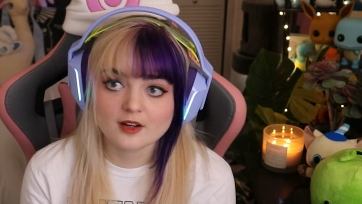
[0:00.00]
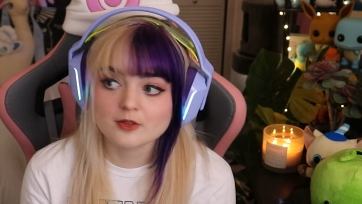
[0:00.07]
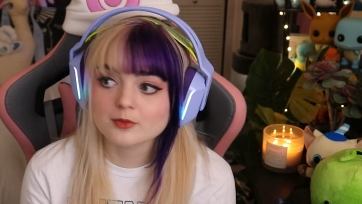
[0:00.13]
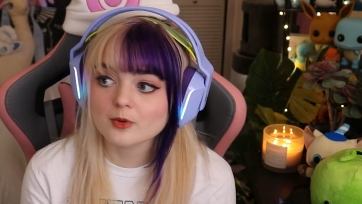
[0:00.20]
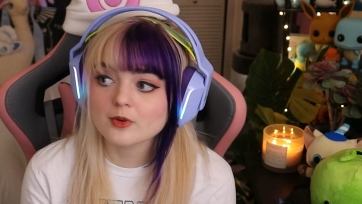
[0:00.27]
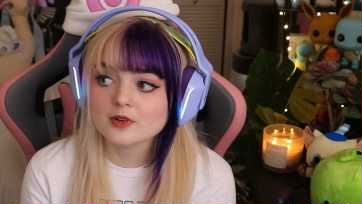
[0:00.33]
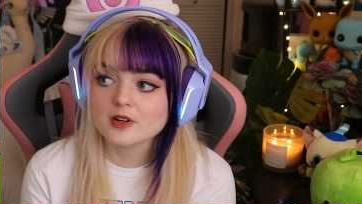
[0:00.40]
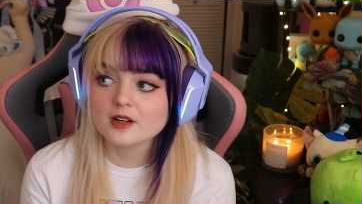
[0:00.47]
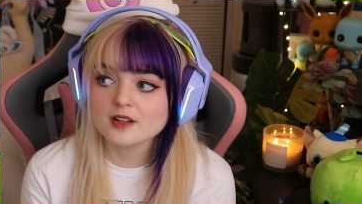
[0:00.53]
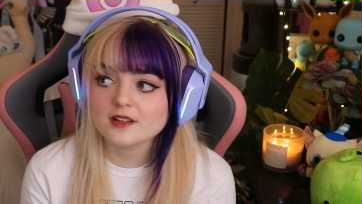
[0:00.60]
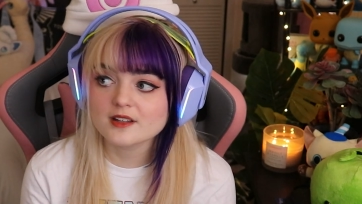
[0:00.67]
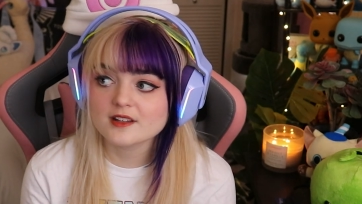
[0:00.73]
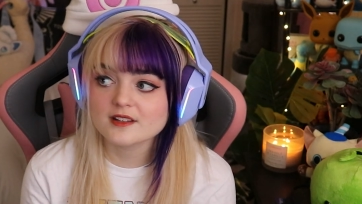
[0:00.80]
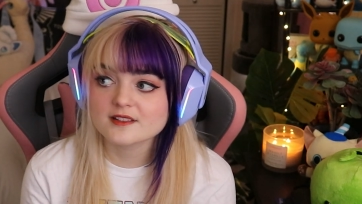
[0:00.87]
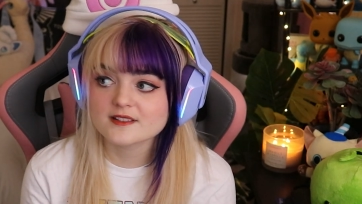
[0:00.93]
Aurora
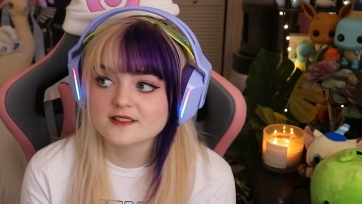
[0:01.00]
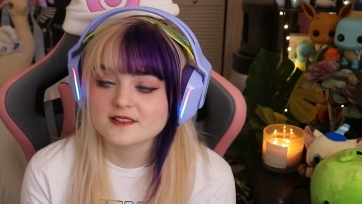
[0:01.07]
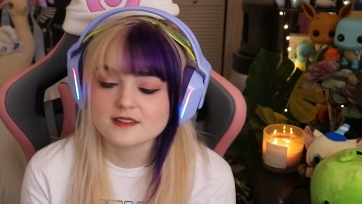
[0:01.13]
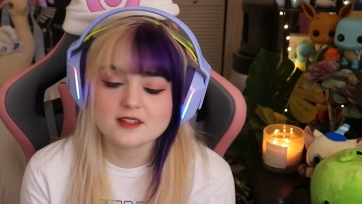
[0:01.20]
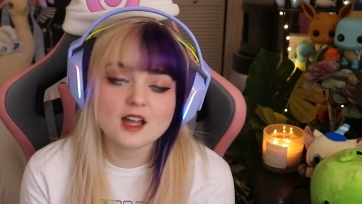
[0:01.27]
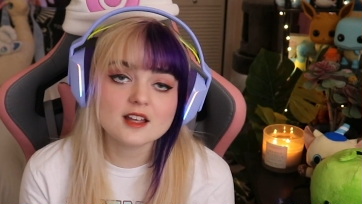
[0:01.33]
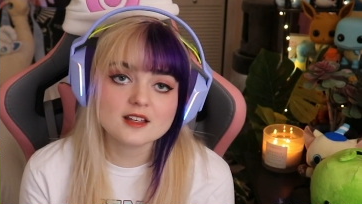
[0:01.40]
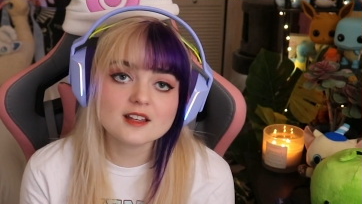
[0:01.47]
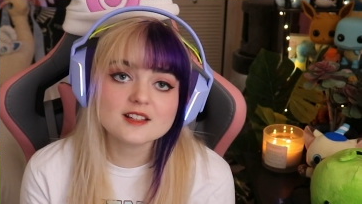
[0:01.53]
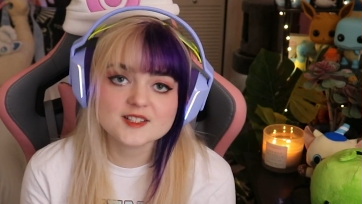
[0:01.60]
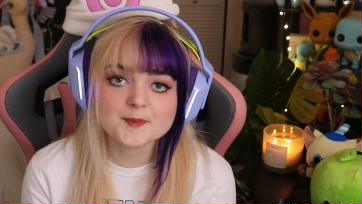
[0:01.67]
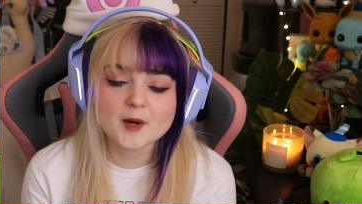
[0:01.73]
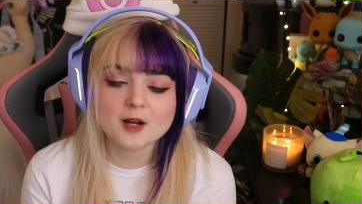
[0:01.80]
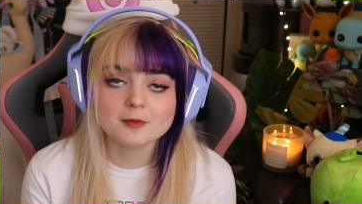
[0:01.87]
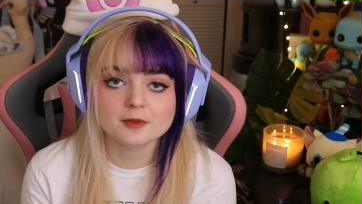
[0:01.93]
she's
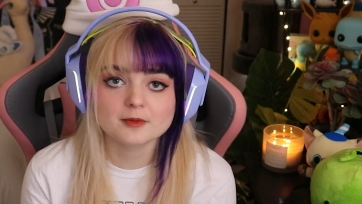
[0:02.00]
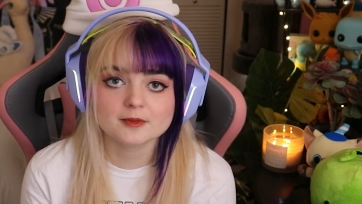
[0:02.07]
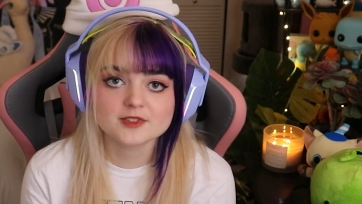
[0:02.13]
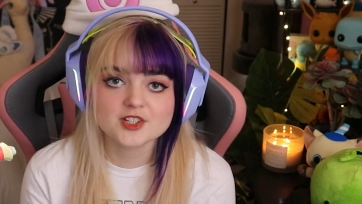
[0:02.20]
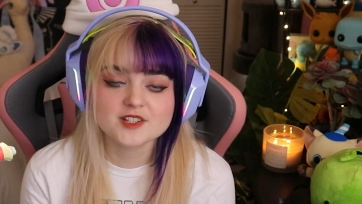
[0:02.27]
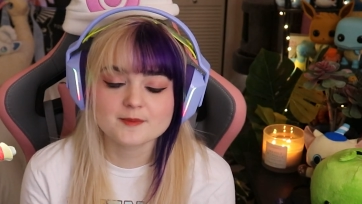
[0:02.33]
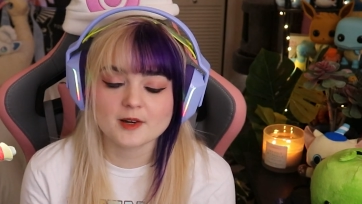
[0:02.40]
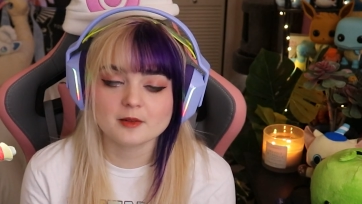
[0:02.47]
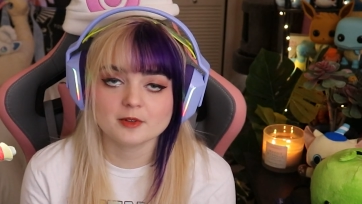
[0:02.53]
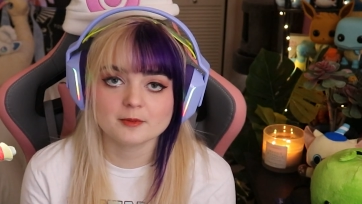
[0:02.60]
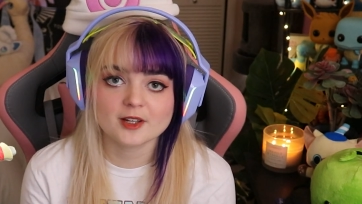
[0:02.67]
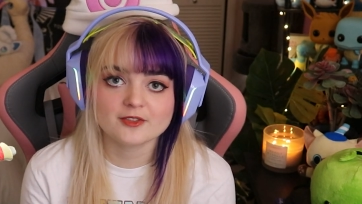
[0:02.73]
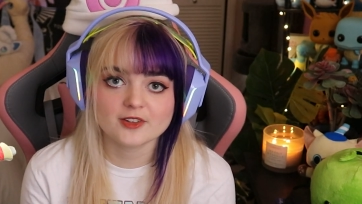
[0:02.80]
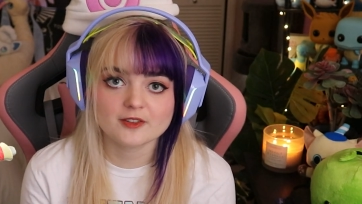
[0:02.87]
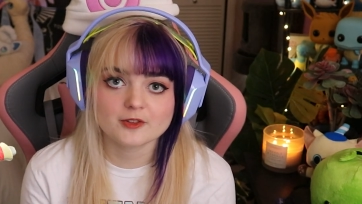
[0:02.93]
probably
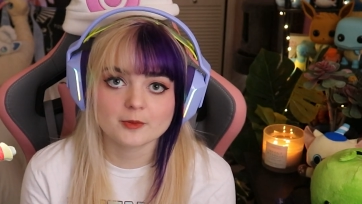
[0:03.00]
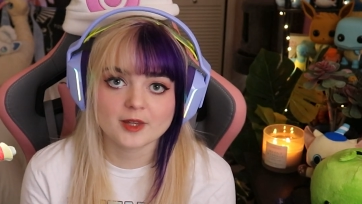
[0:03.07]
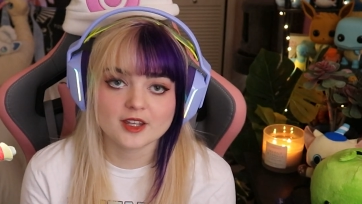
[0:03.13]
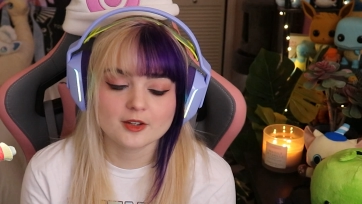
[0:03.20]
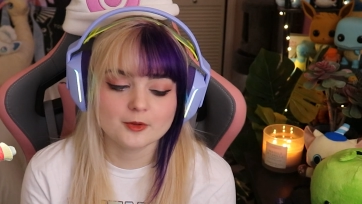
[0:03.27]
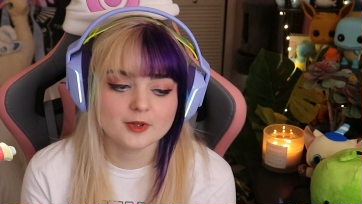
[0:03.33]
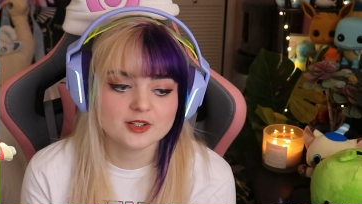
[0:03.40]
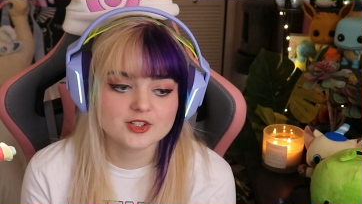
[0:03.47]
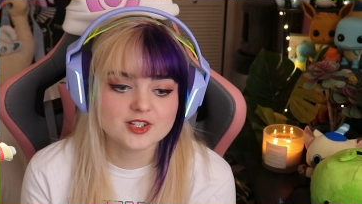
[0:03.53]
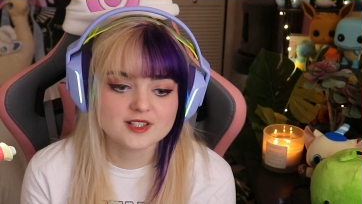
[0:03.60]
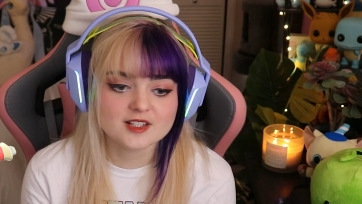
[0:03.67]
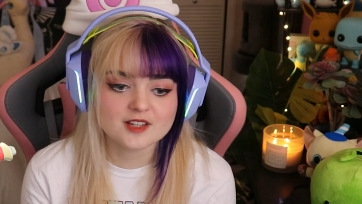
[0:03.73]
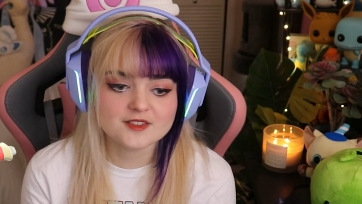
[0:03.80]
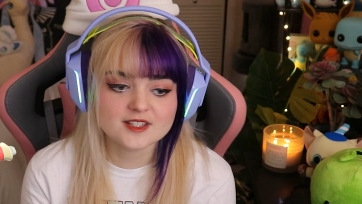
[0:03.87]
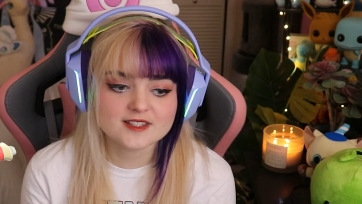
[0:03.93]
my favorite penguin. She's
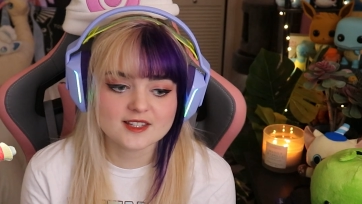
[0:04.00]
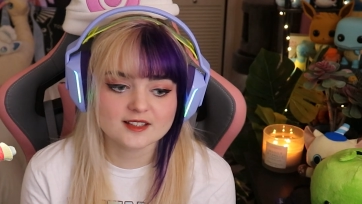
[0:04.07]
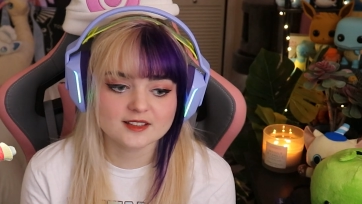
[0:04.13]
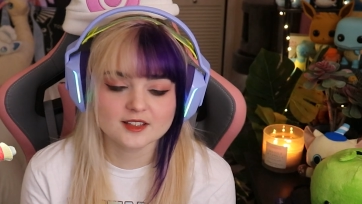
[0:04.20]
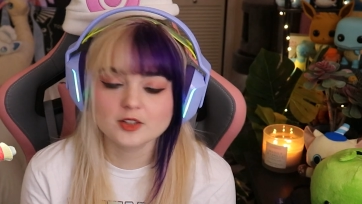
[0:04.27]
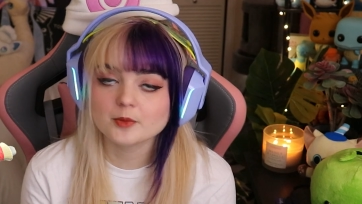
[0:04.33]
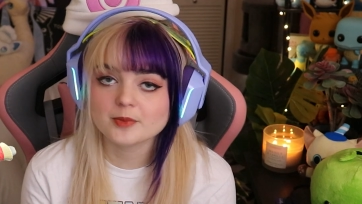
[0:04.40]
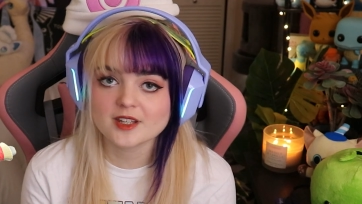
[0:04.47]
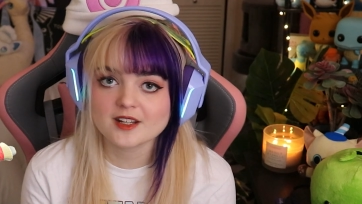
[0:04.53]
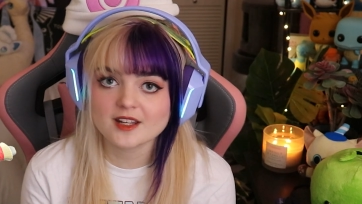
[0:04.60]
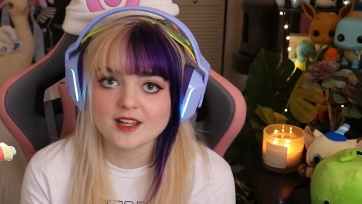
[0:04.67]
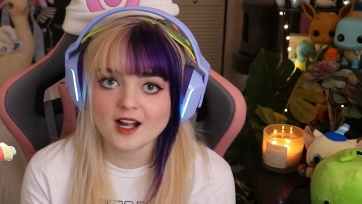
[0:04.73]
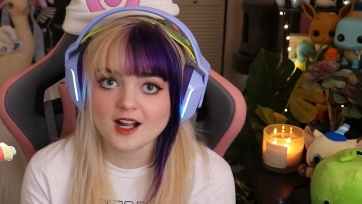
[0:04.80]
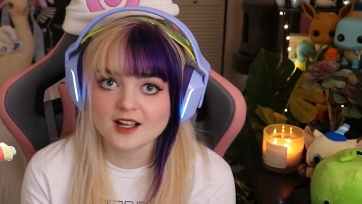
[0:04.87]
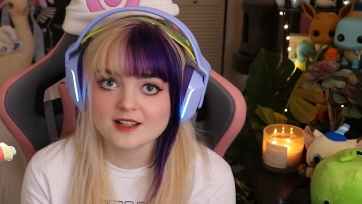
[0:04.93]
got these like little
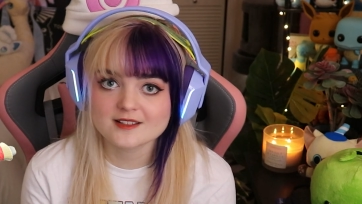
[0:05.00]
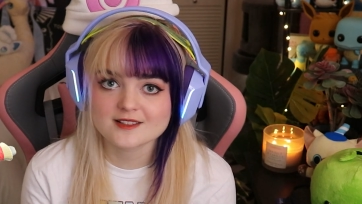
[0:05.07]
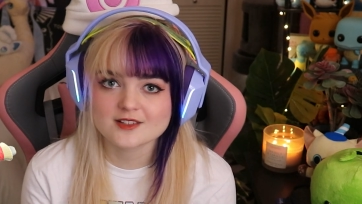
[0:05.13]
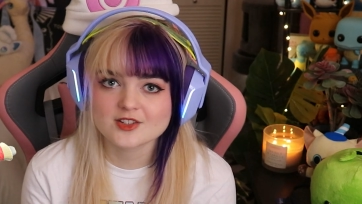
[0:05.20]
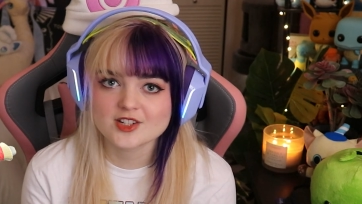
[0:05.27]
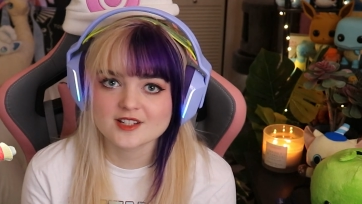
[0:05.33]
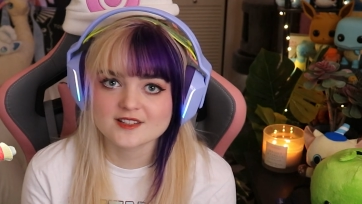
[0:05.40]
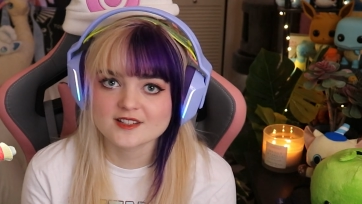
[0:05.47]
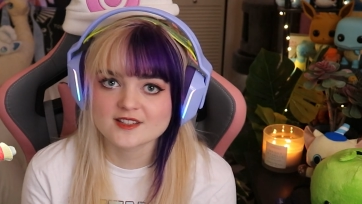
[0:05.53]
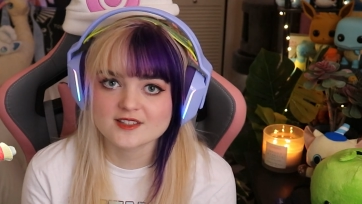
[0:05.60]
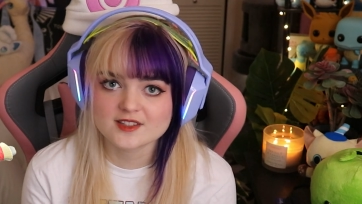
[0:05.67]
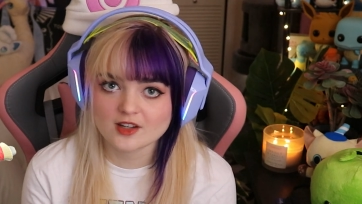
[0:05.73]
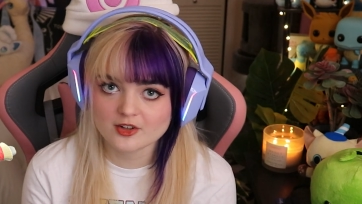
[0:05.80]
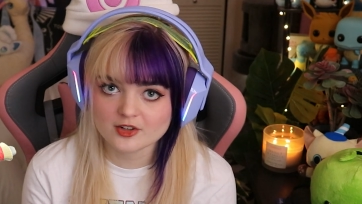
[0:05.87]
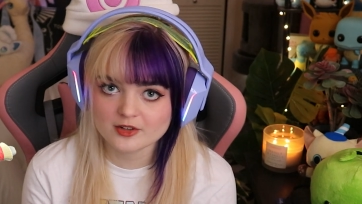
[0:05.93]
beady eyes and she has a
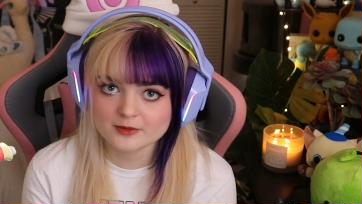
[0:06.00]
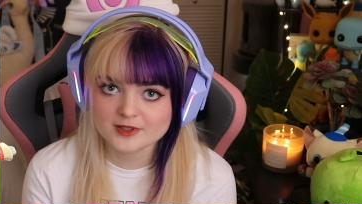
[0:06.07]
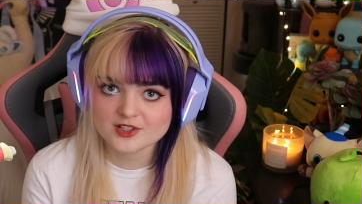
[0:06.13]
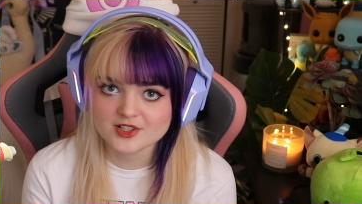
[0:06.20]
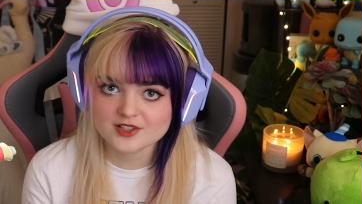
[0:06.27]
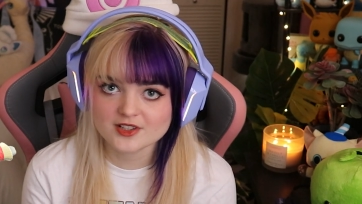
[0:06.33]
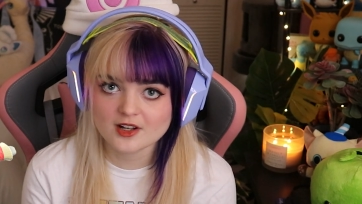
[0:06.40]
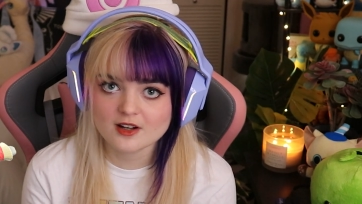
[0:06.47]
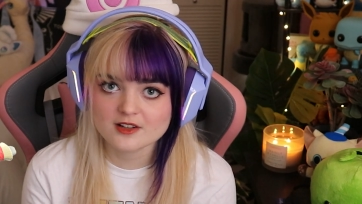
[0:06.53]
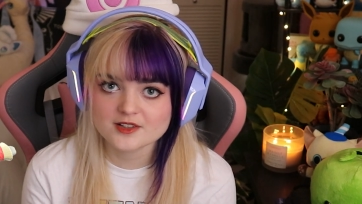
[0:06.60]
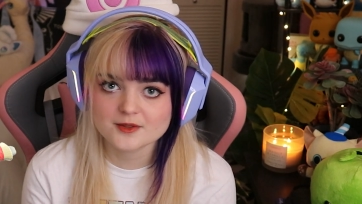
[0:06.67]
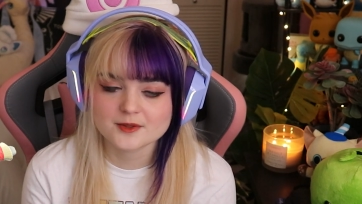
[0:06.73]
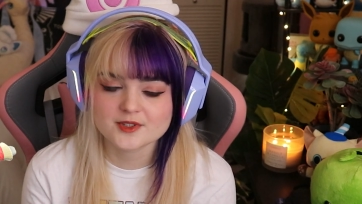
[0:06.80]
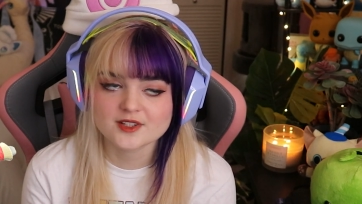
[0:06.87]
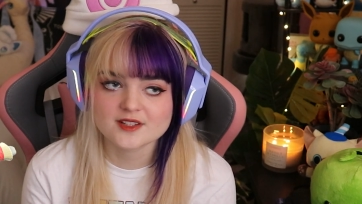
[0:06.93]
stutter when she
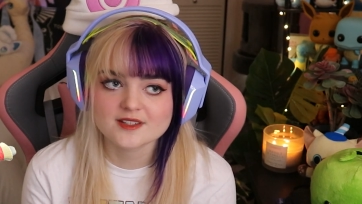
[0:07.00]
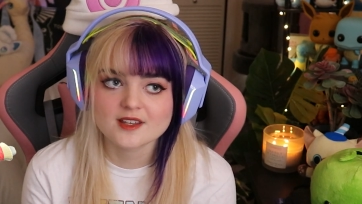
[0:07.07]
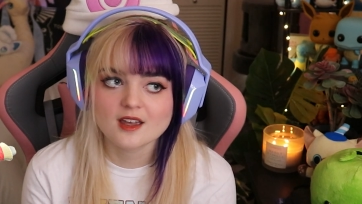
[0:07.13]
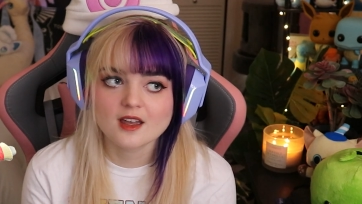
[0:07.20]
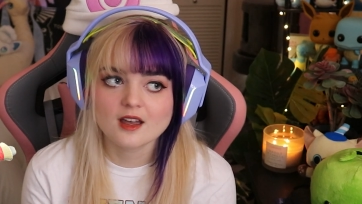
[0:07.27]
talks, which is